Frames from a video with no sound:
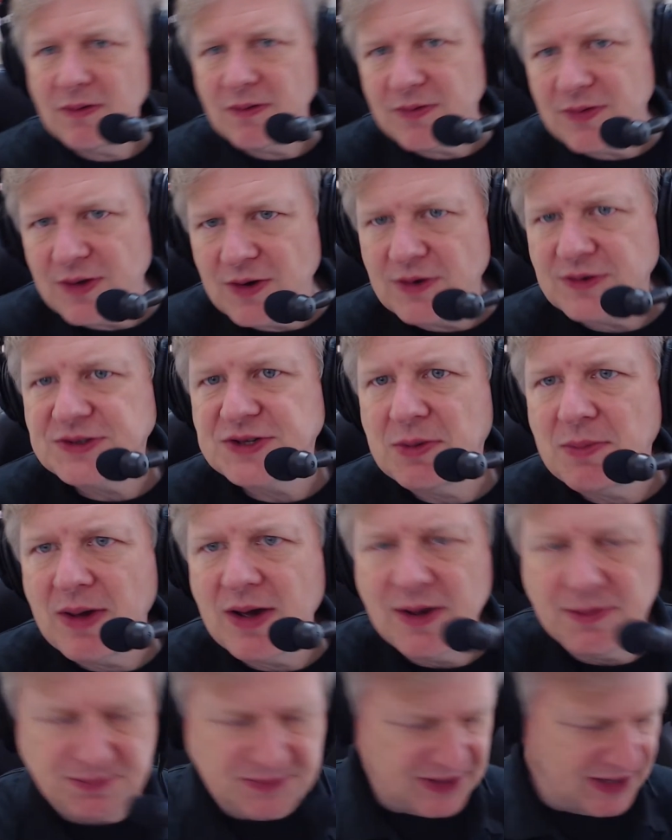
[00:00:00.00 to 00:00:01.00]
there are some
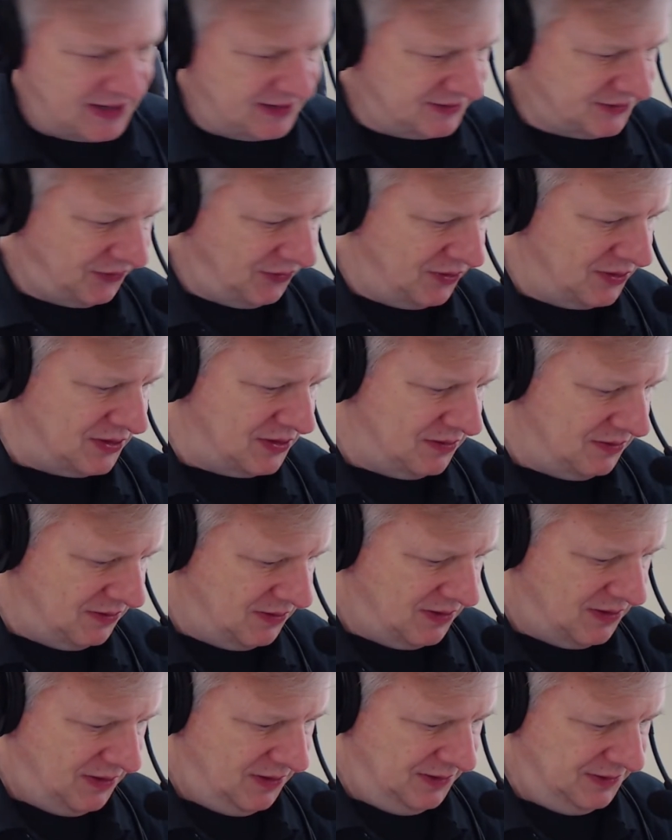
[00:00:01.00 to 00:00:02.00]
updates for you
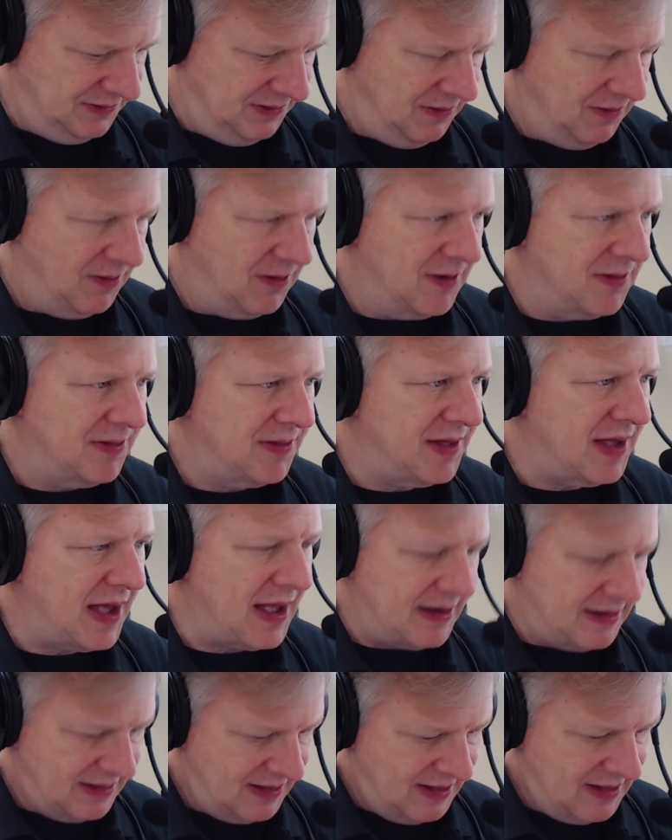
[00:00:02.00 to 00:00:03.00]
on
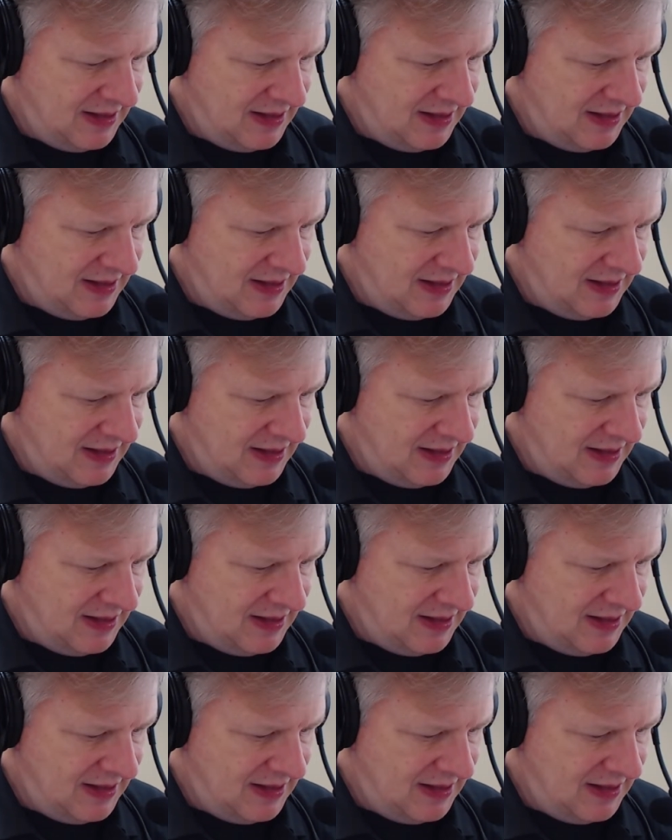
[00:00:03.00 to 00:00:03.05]
that.